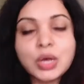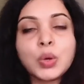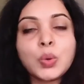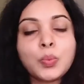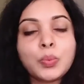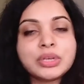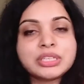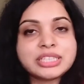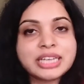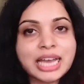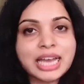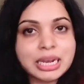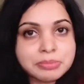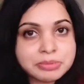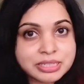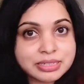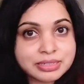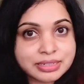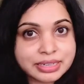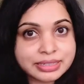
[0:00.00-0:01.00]
which helps
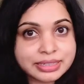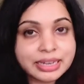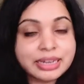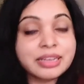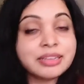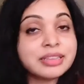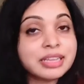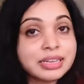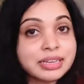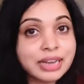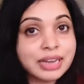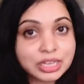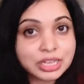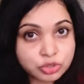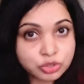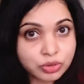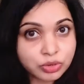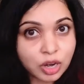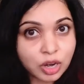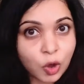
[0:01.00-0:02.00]
in retaining the
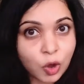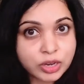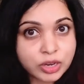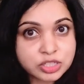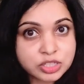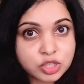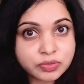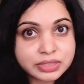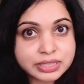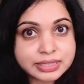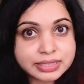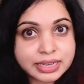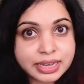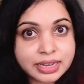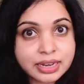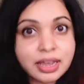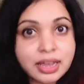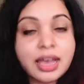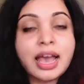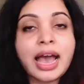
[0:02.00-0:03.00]
natural oils of the
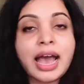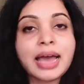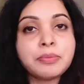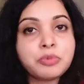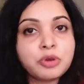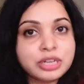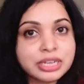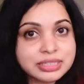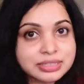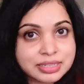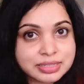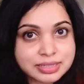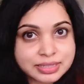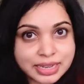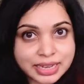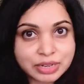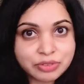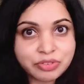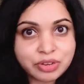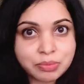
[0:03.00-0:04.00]
skin and protects the
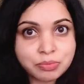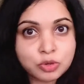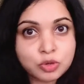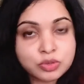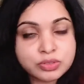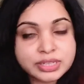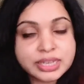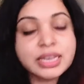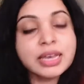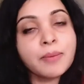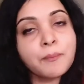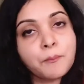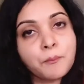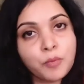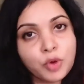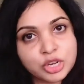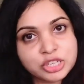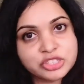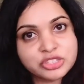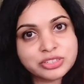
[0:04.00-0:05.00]
skin from losing
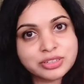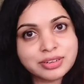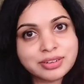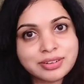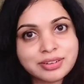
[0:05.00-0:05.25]
moisture.